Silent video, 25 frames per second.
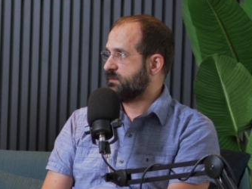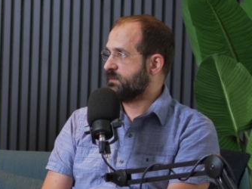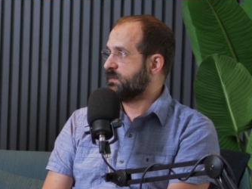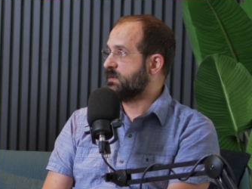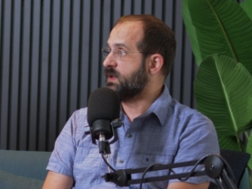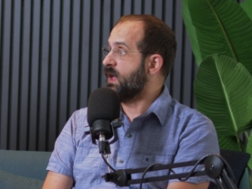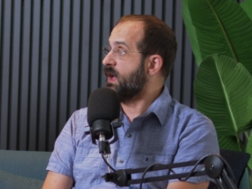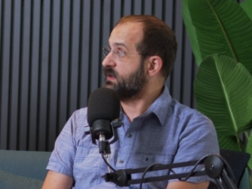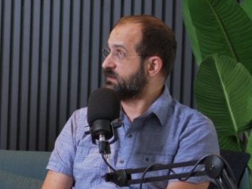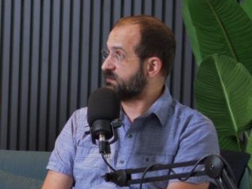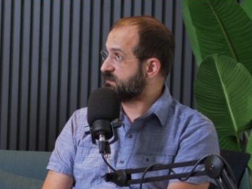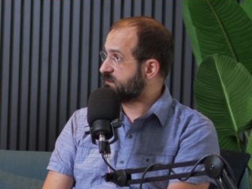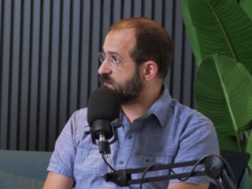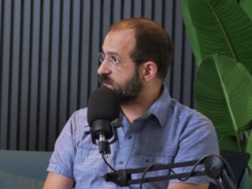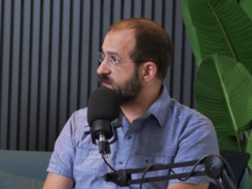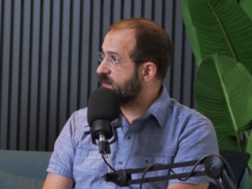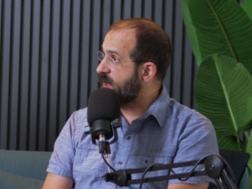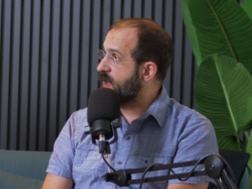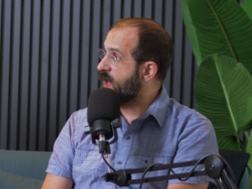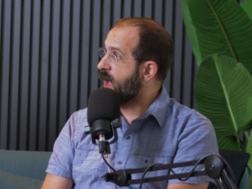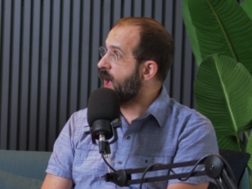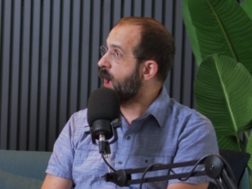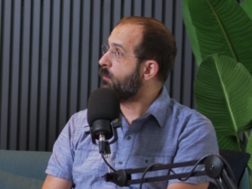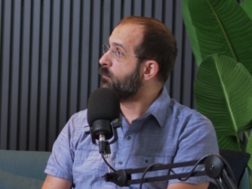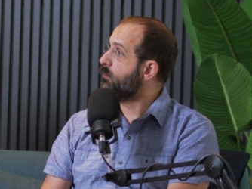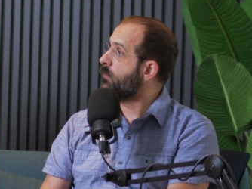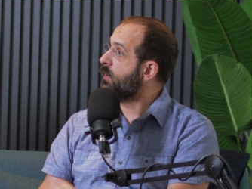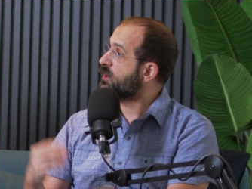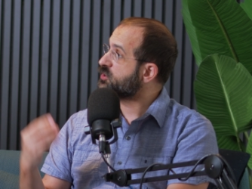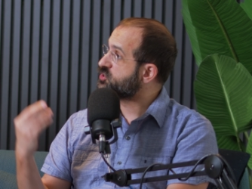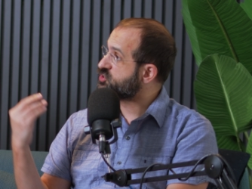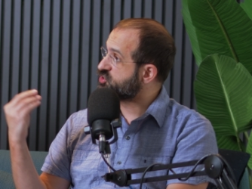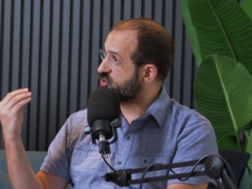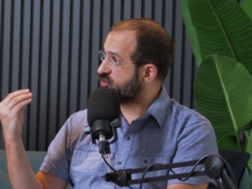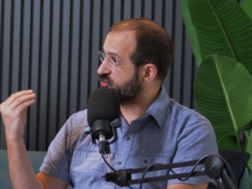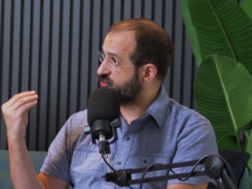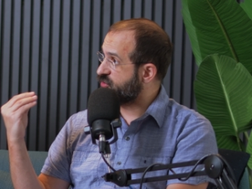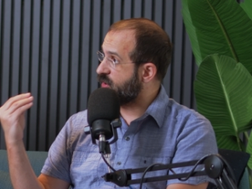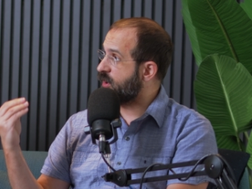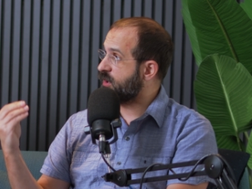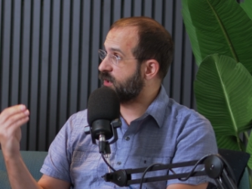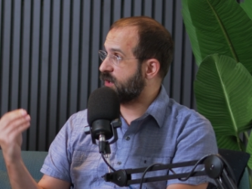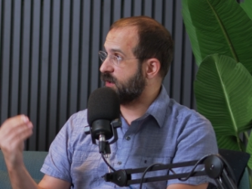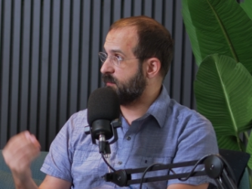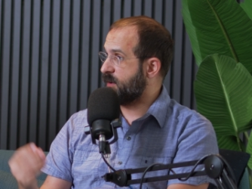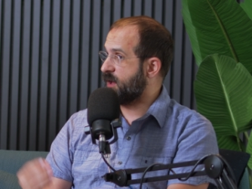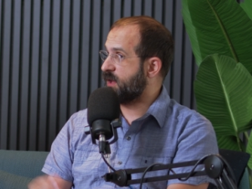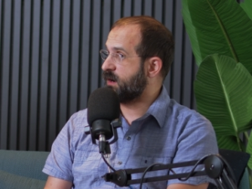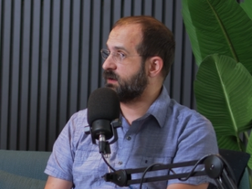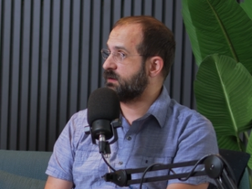Yes. Yeah. How right. much you're talking
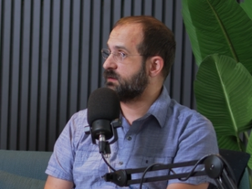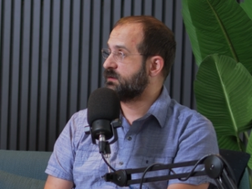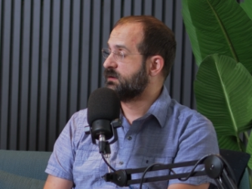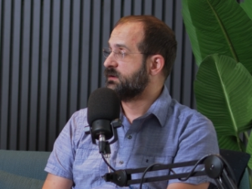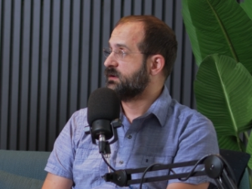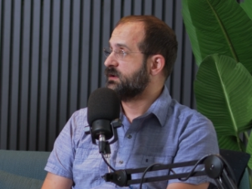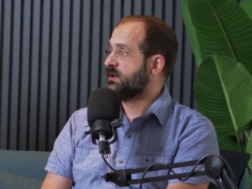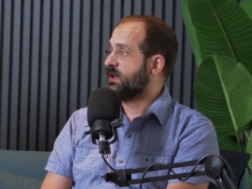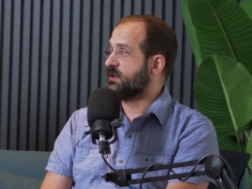about it. Yep.